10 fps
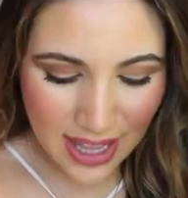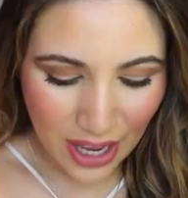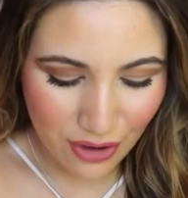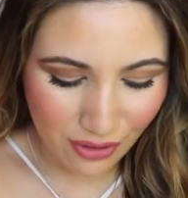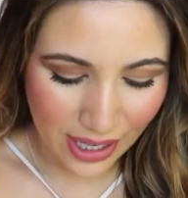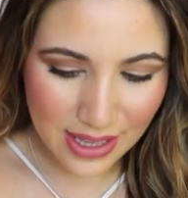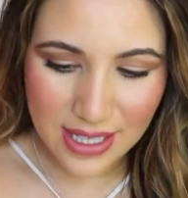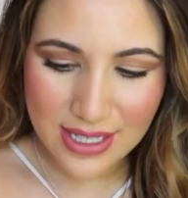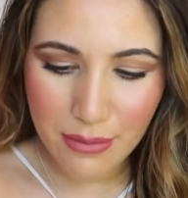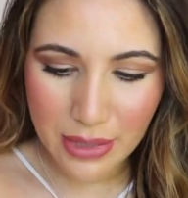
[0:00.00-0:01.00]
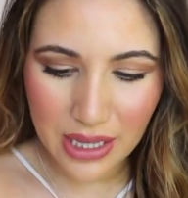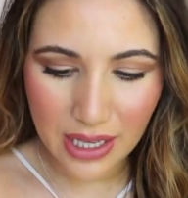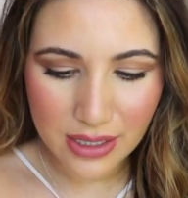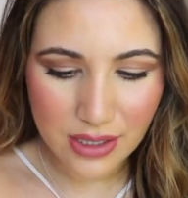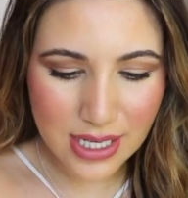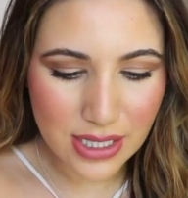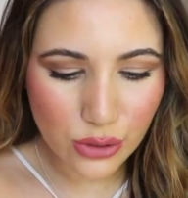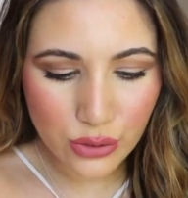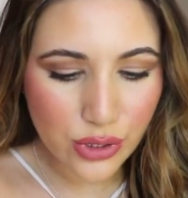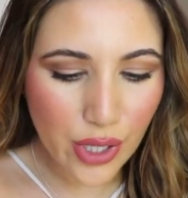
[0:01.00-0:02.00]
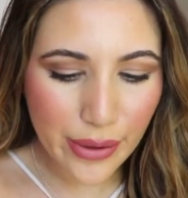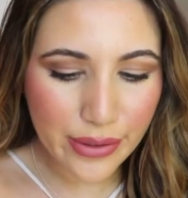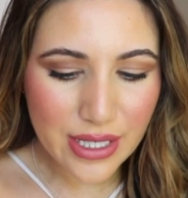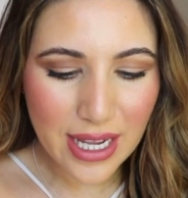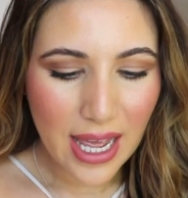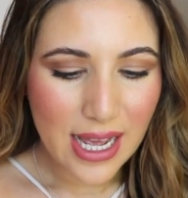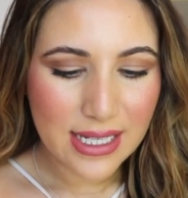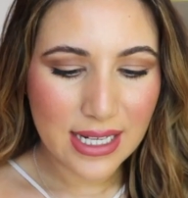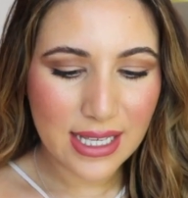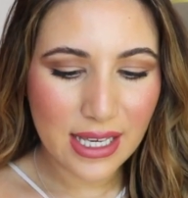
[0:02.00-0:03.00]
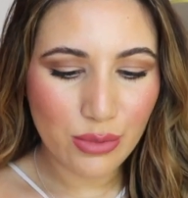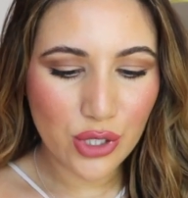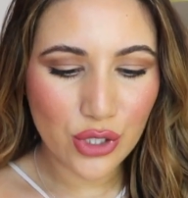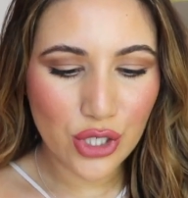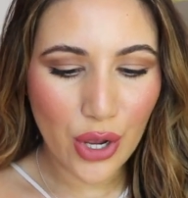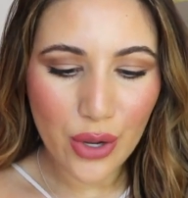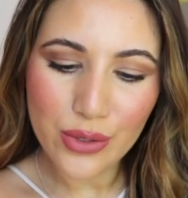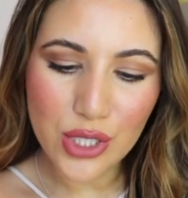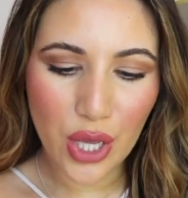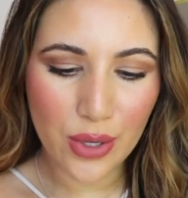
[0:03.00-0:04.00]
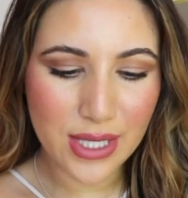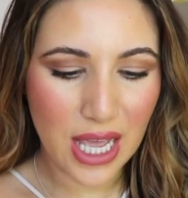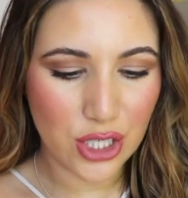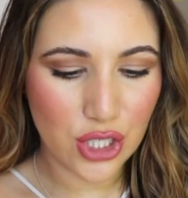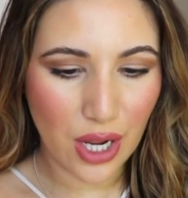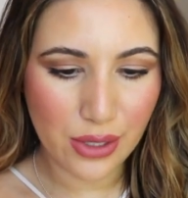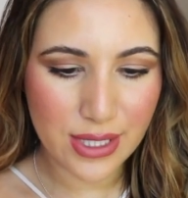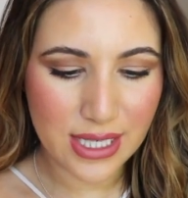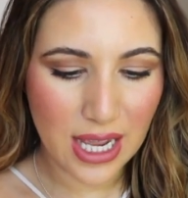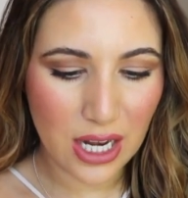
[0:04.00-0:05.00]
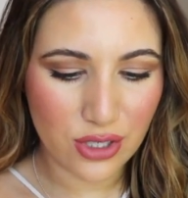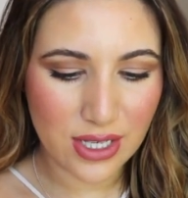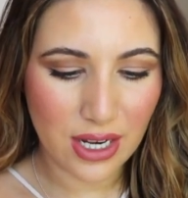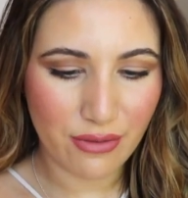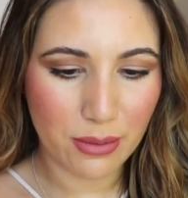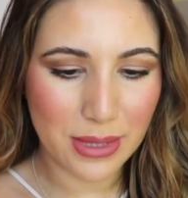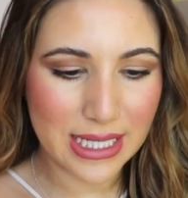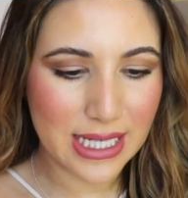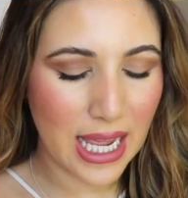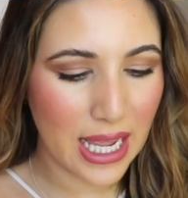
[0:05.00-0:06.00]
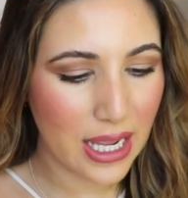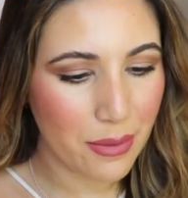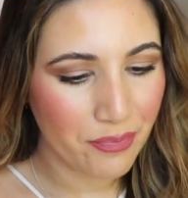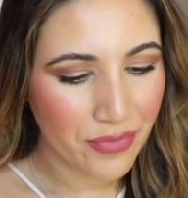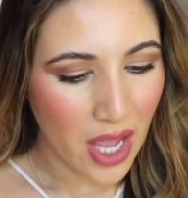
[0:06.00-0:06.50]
and they're great, and they sent me like a nice little note. It says keeps your toes cozy and toasty, lots of love from the team.